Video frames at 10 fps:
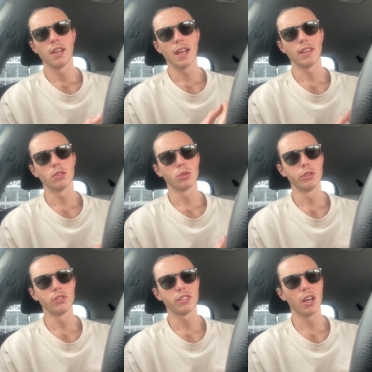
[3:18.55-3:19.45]
And the
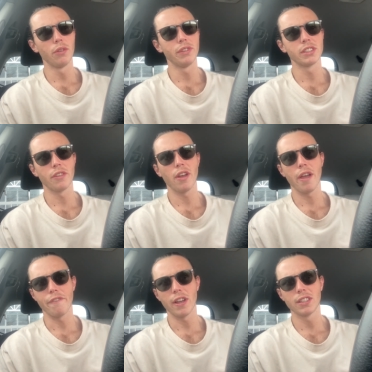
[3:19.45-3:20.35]
true self is
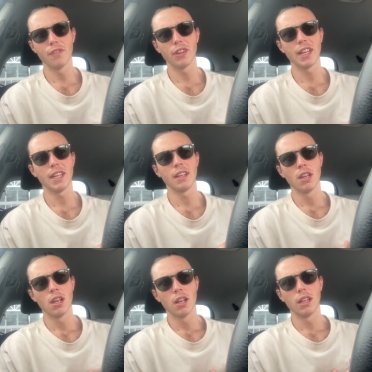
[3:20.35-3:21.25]
effectively
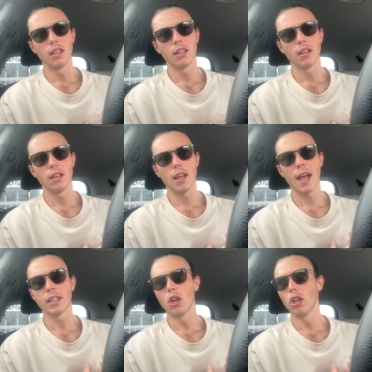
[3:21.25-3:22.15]

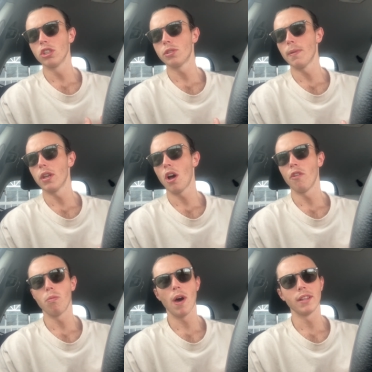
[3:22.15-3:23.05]
acknowledgement
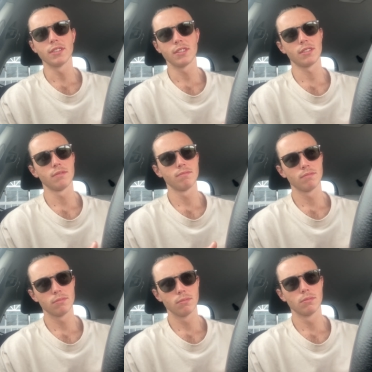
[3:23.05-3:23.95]
of one's
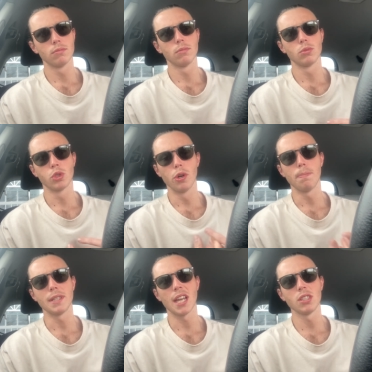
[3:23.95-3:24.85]
true
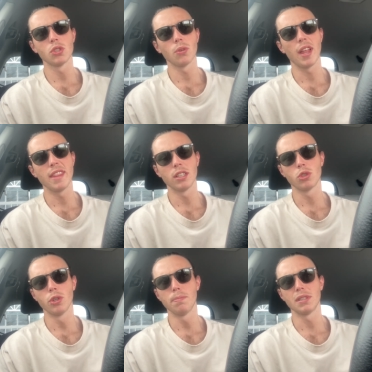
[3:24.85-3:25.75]
potential. And the
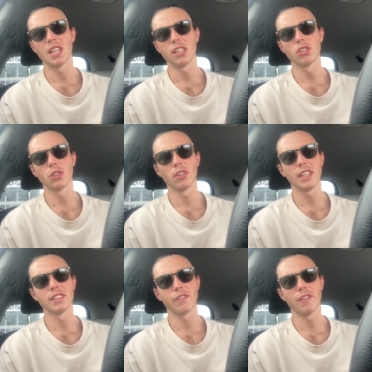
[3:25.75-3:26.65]
true potential
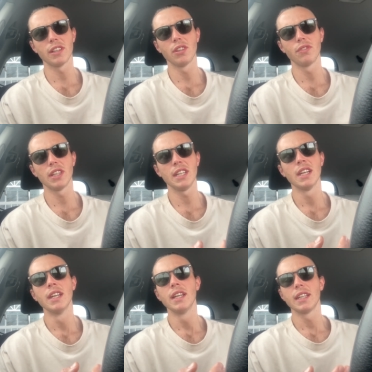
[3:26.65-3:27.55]
is effectively
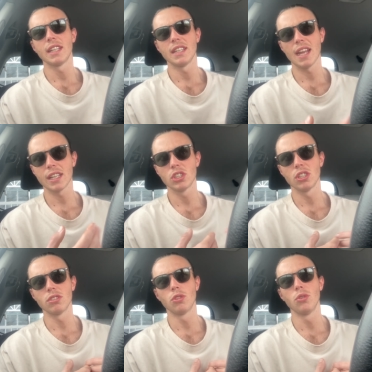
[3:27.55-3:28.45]

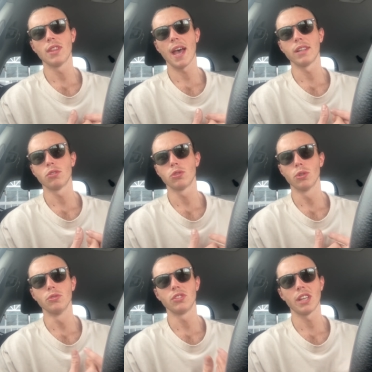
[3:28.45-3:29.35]
connection to that
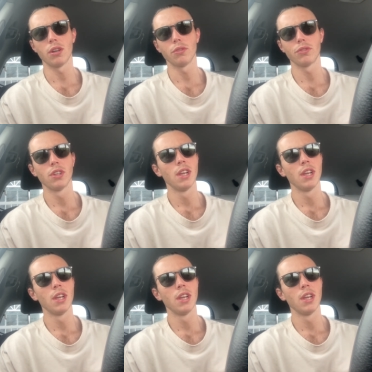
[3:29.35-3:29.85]
true self.